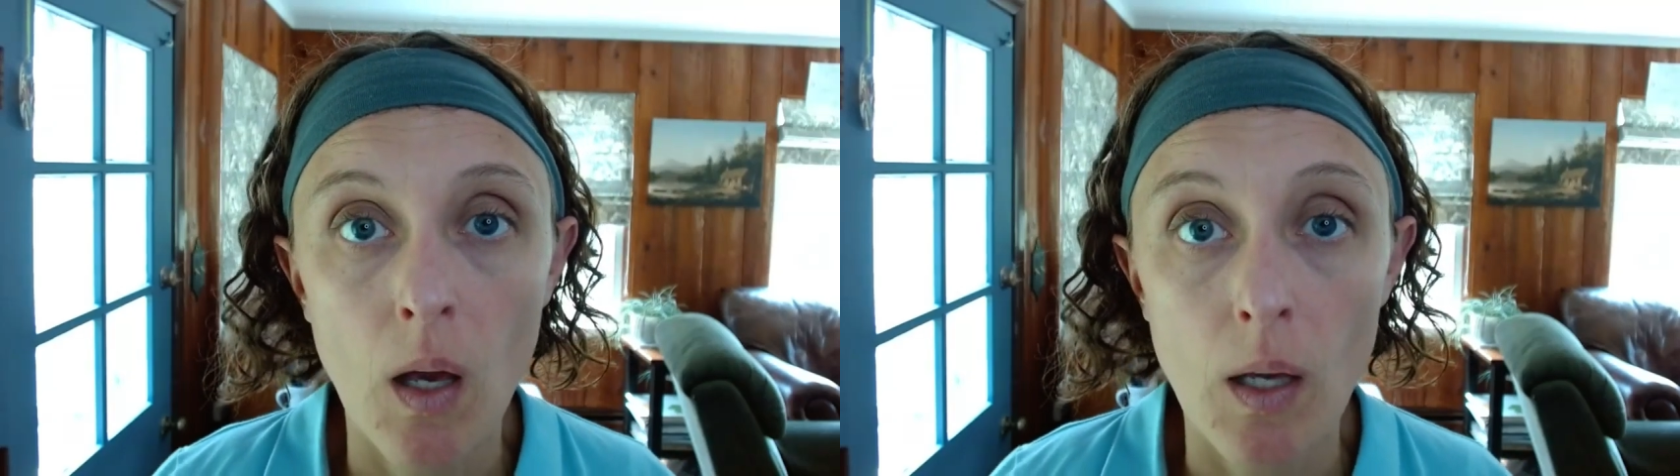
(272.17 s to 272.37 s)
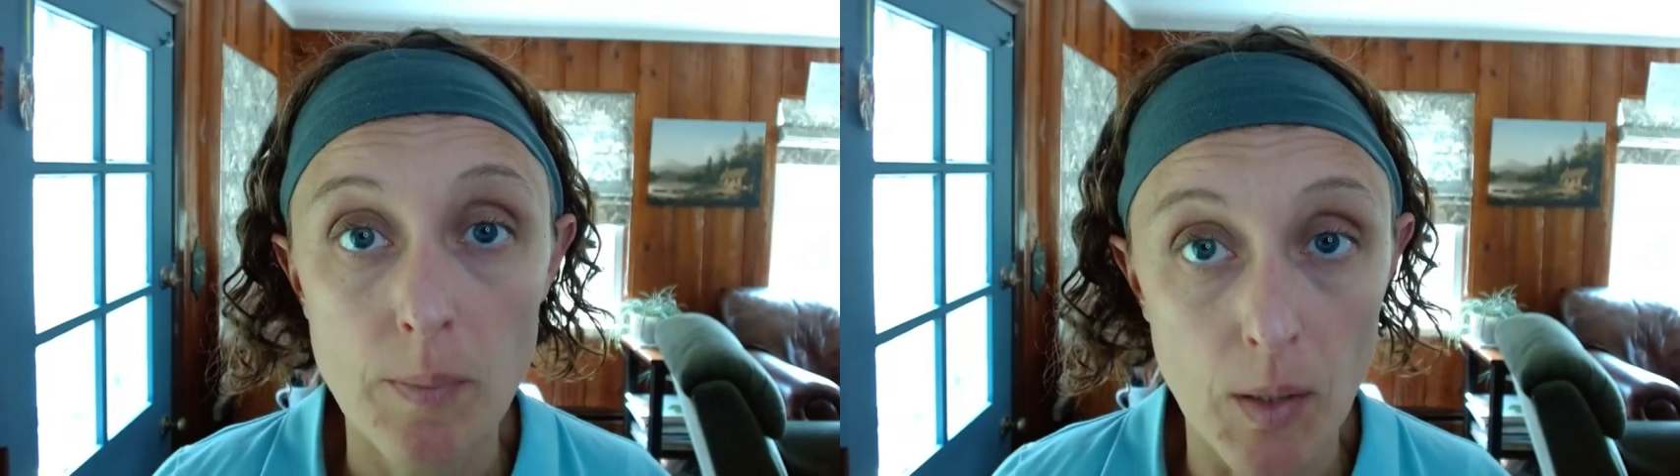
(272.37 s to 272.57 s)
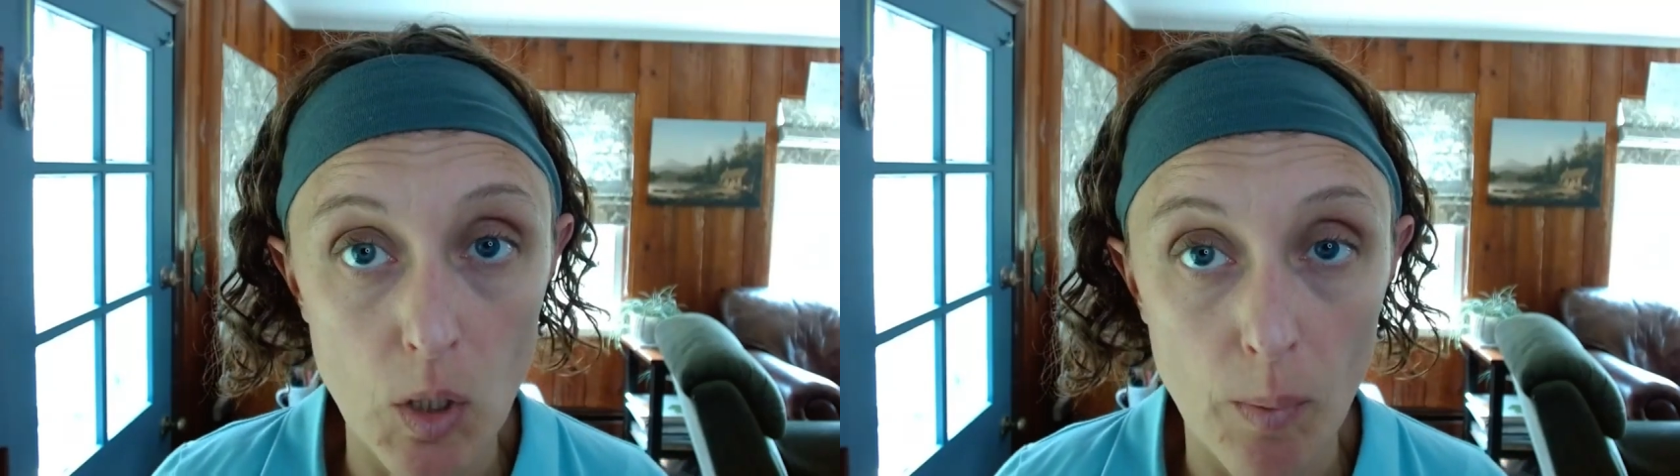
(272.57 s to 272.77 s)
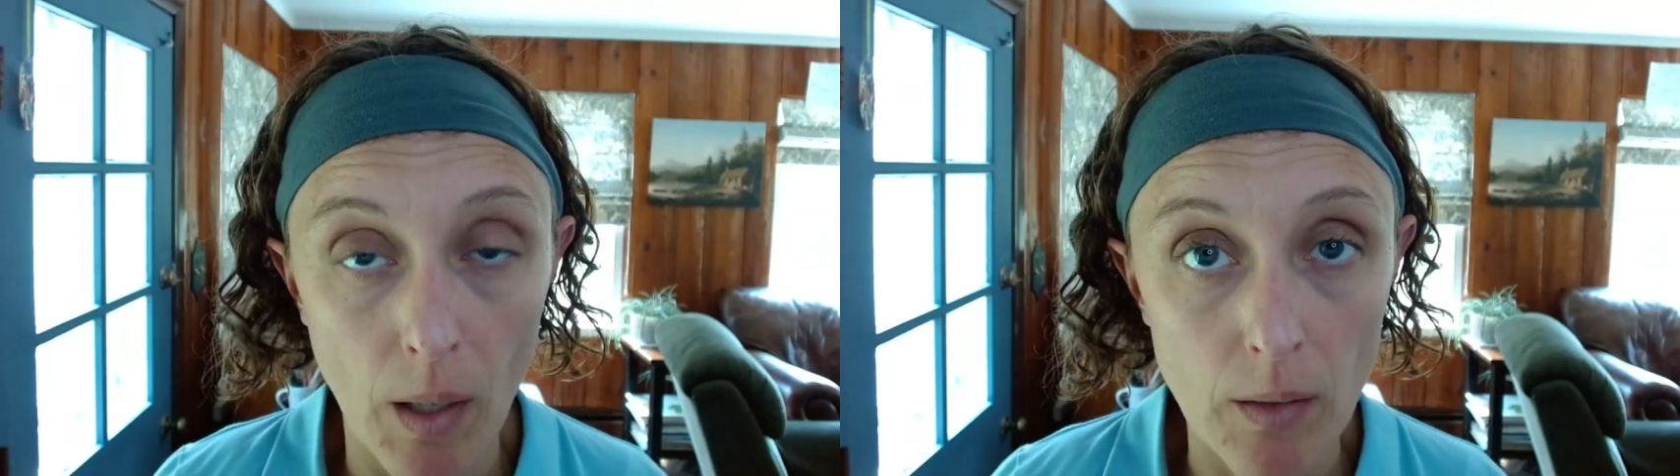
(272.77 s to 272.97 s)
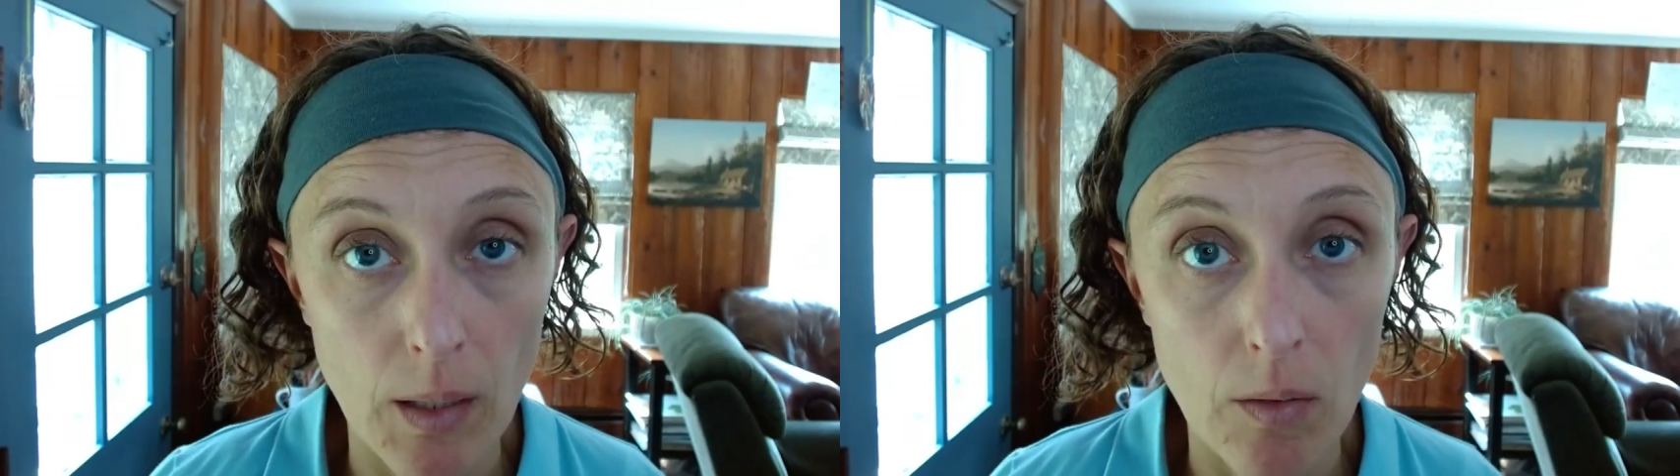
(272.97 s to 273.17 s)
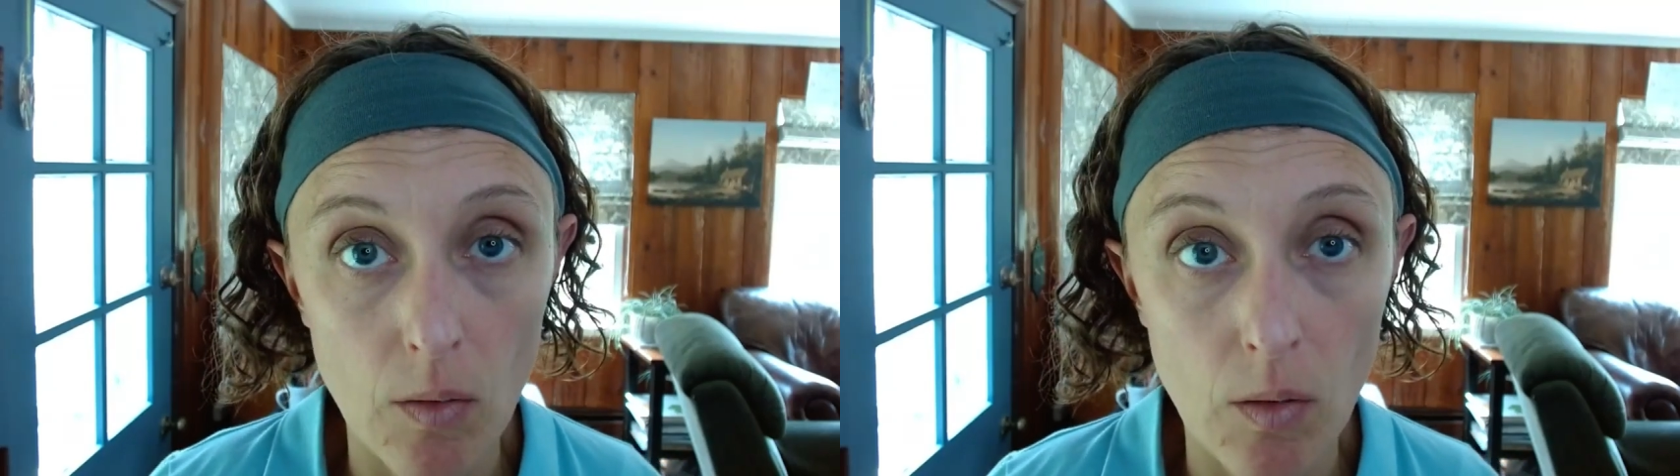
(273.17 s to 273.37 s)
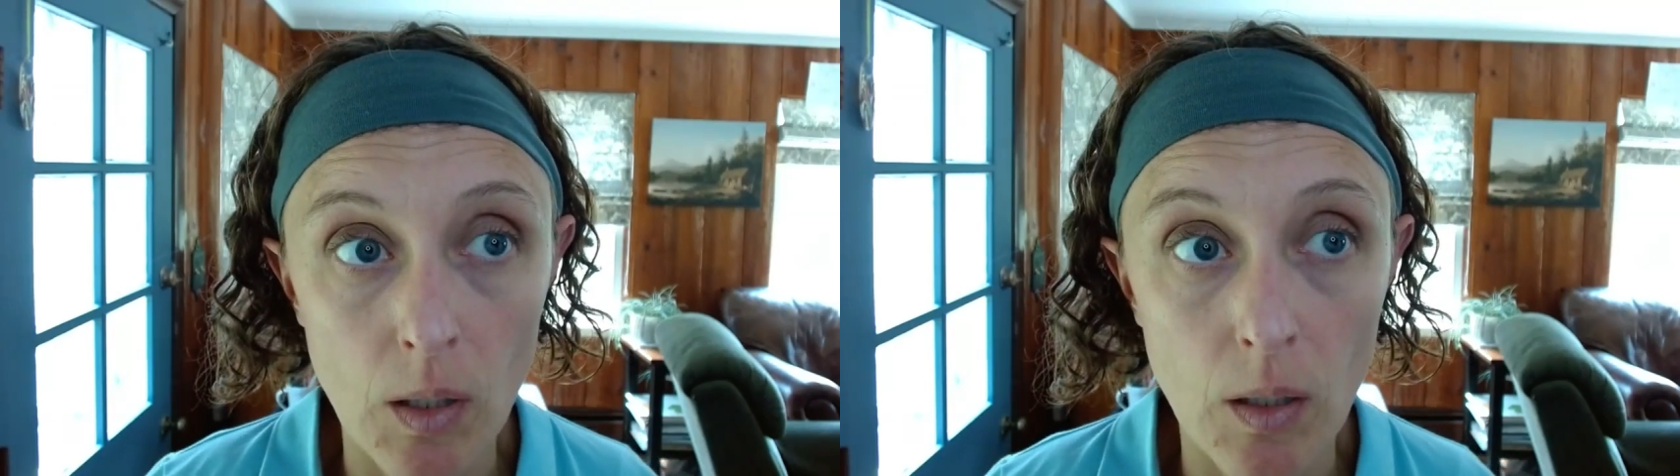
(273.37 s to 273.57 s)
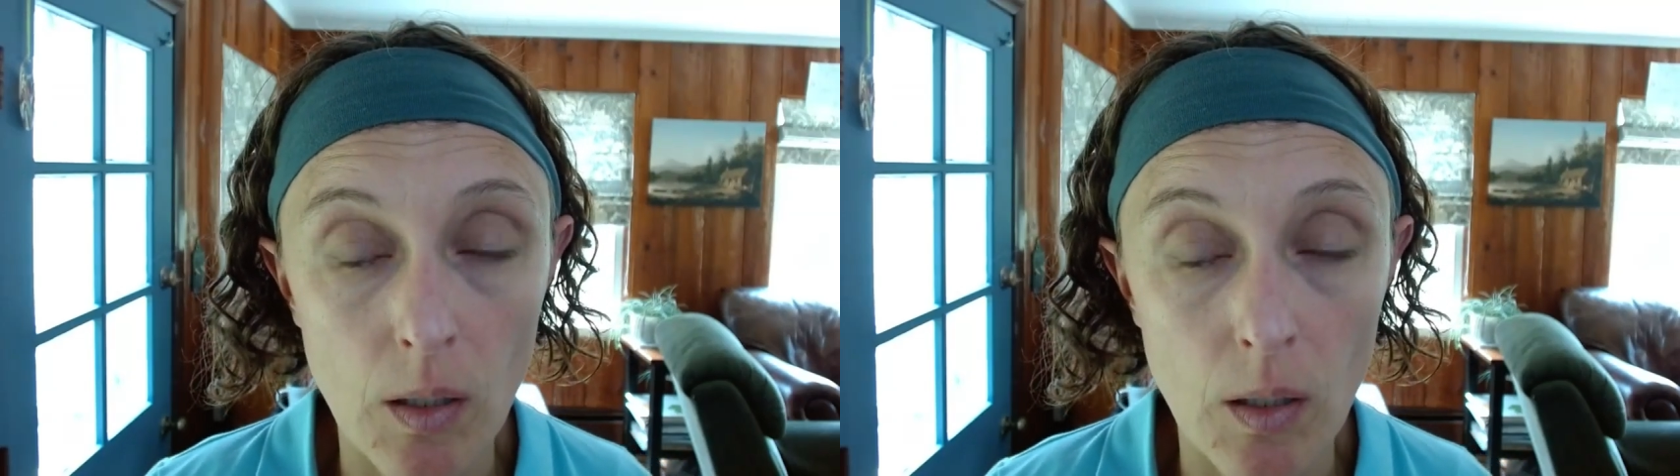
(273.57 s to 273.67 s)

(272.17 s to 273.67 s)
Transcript: especially about legal